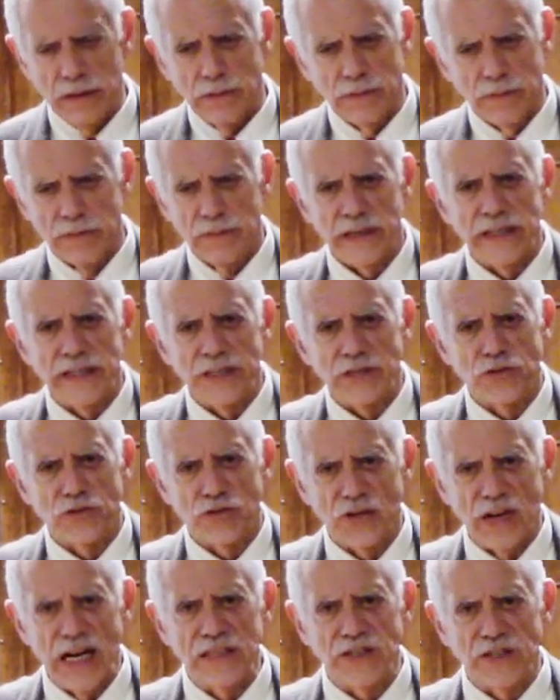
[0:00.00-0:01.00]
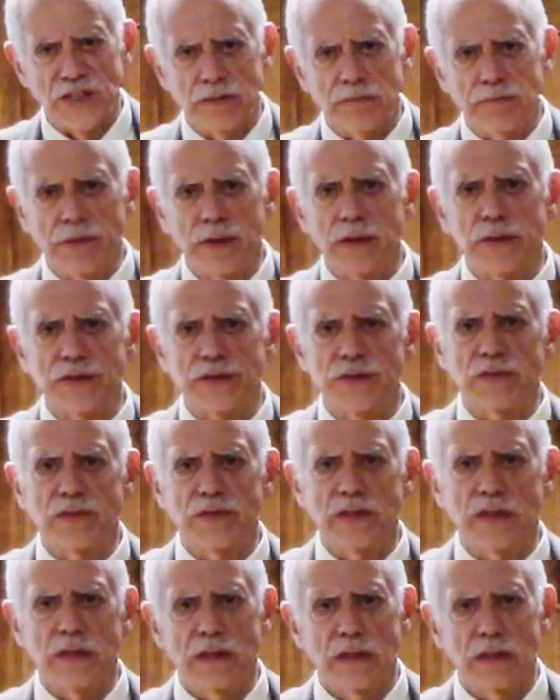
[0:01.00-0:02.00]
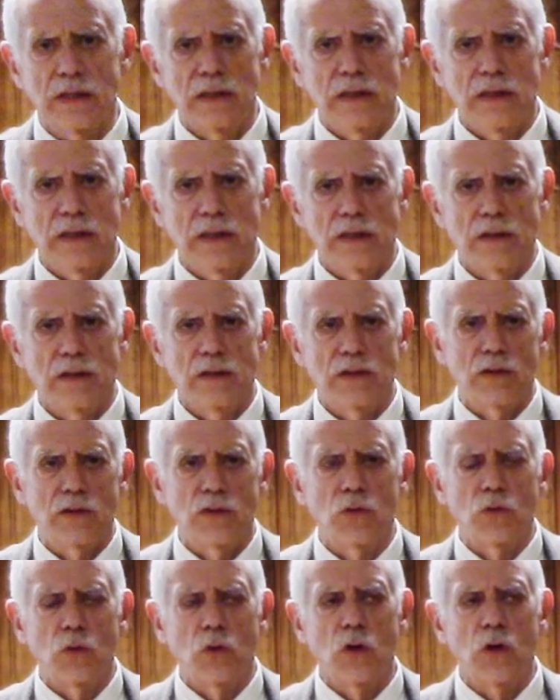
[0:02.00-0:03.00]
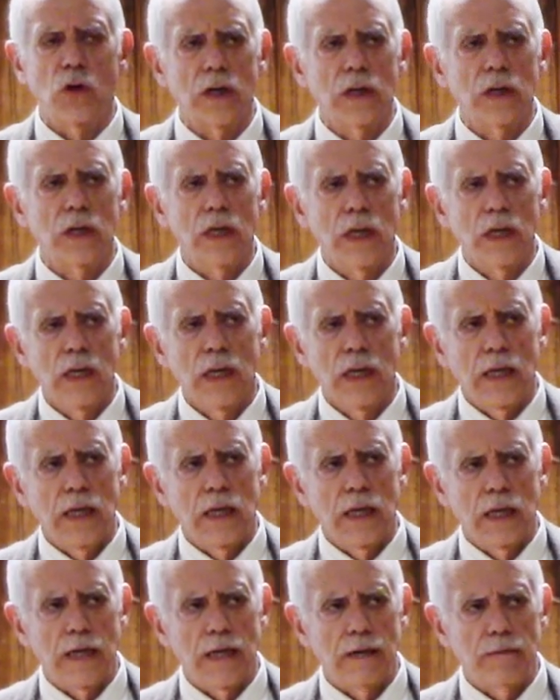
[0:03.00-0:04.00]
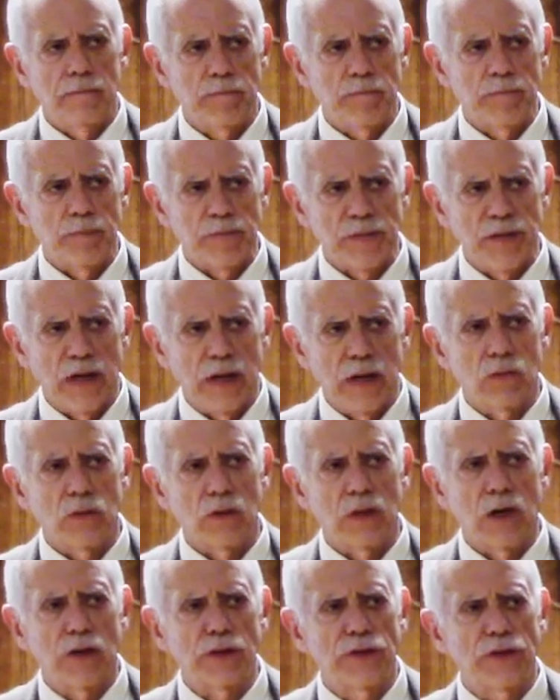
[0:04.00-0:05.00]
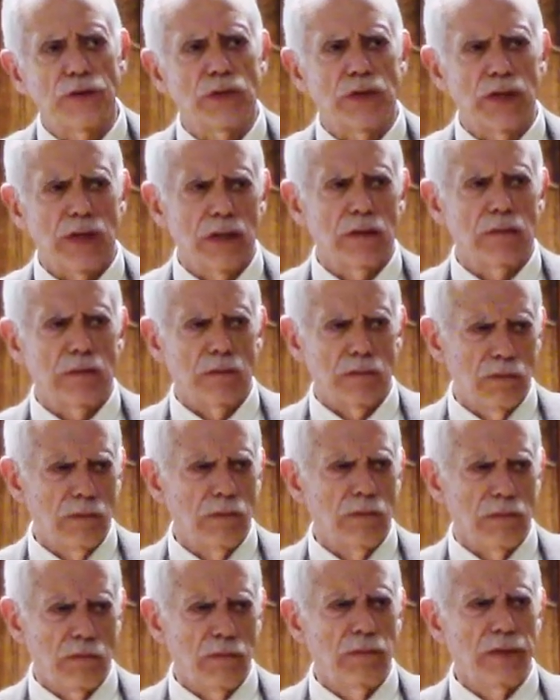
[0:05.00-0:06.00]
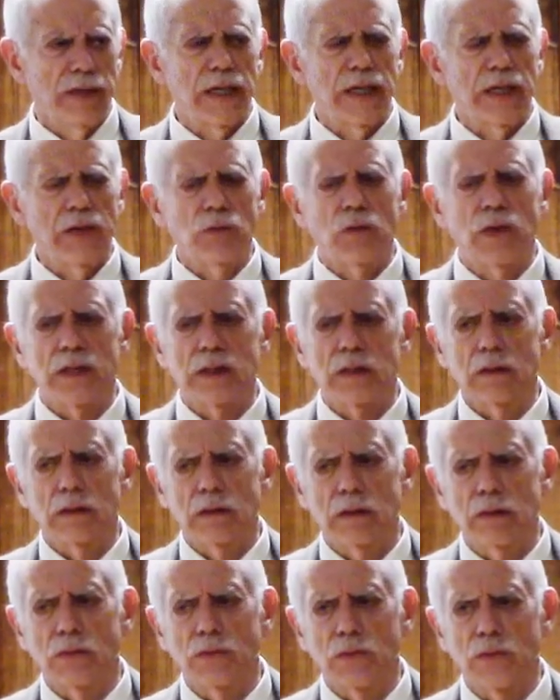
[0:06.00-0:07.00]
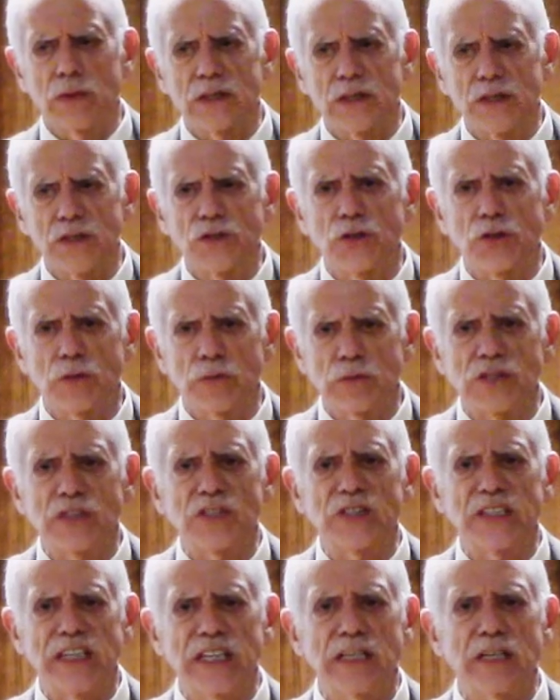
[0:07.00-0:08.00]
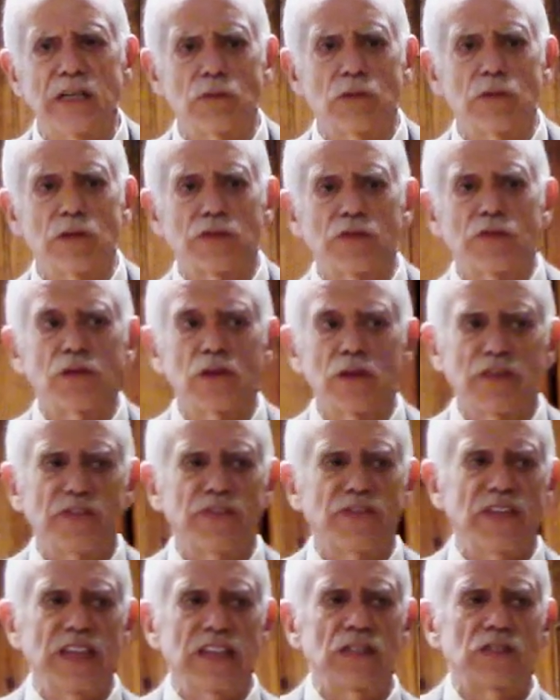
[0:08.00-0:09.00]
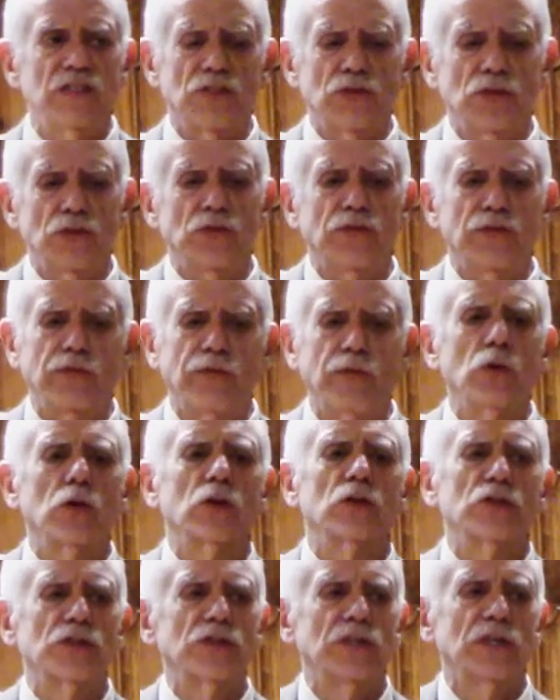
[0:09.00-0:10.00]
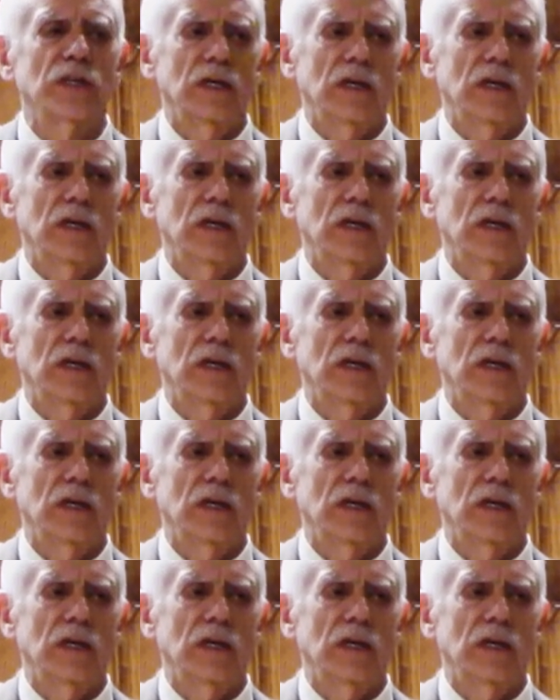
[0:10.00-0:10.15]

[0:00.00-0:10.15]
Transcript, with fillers: really tragic parts of the, the, the war. Um, I would argue that really what, what the Germans needed was for the Finns to force